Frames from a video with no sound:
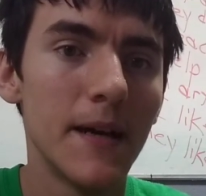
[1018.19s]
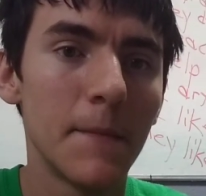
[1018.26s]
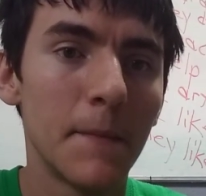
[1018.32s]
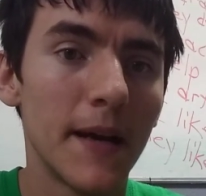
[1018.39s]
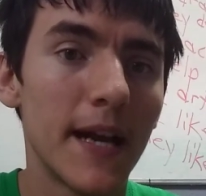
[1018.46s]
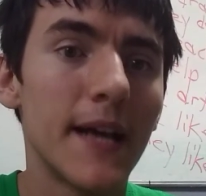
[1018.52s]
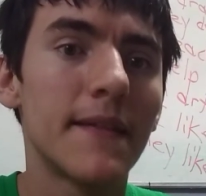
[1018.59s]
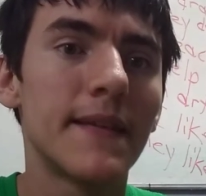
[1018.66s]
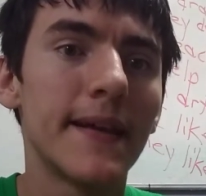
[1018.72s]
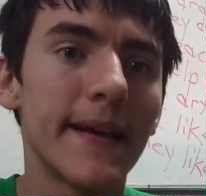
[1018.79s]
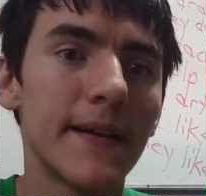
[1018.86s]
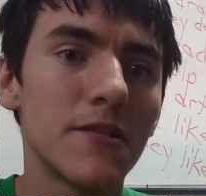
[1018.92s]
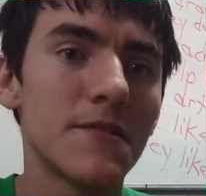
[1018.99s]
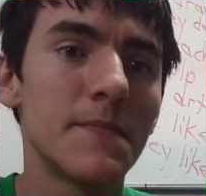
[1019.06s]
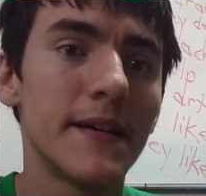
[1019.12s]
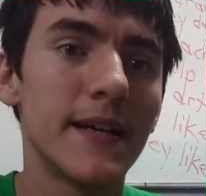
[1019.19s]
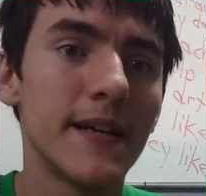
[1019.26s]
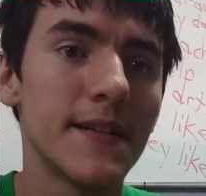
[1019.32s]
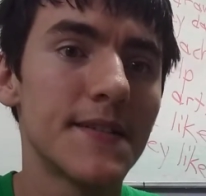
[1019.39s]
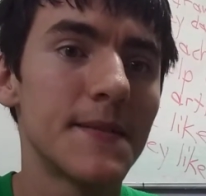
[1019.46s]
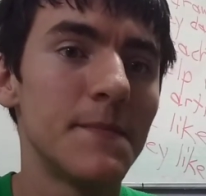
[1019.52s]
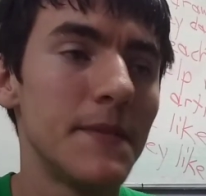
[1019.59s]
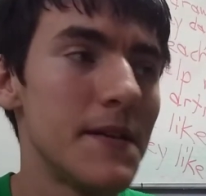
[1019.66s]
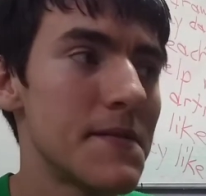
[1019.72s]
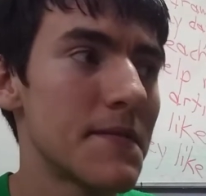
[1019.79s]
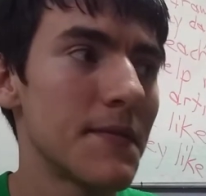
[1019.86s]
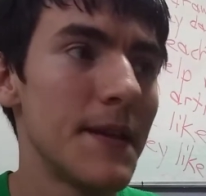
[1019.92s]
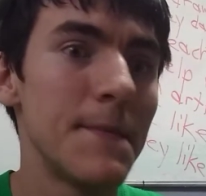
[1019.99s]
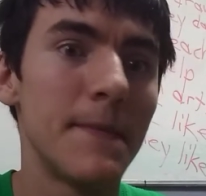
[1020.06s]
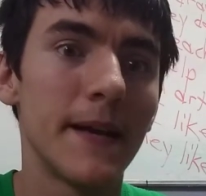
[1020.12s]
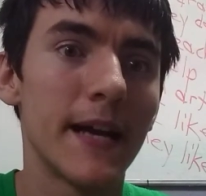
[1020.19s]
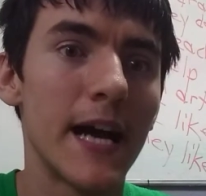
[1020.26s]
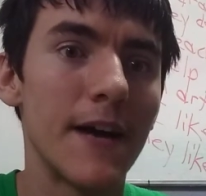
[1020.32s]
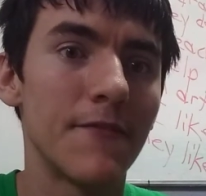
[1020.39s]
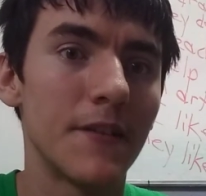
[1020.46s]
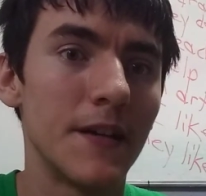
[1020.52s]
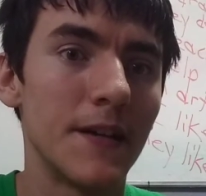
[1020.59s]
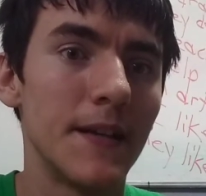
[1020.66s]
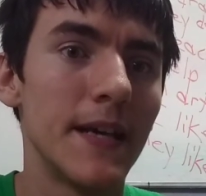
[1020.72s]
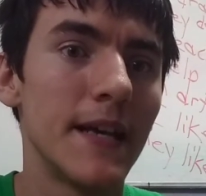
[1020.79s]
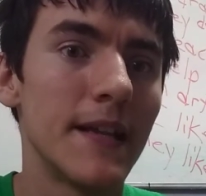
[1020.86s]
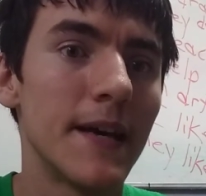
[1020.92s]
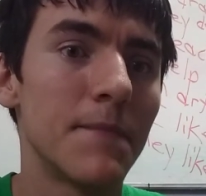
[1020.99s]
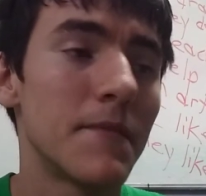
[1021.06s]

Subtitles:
But I think it was because of me sleeping half of the day that's